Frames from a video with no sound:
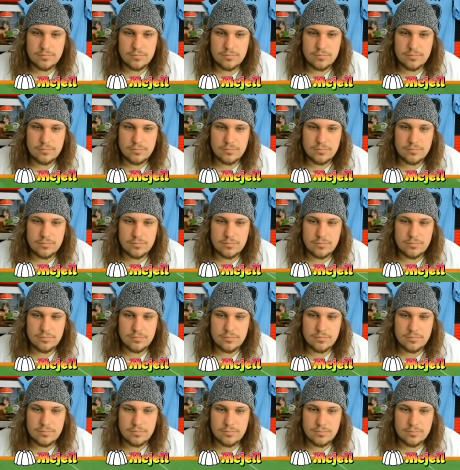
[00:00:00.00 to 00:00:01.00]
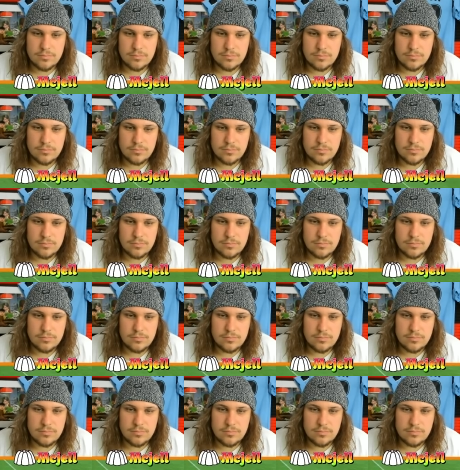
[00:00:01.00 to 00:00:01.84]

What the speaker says: (silence)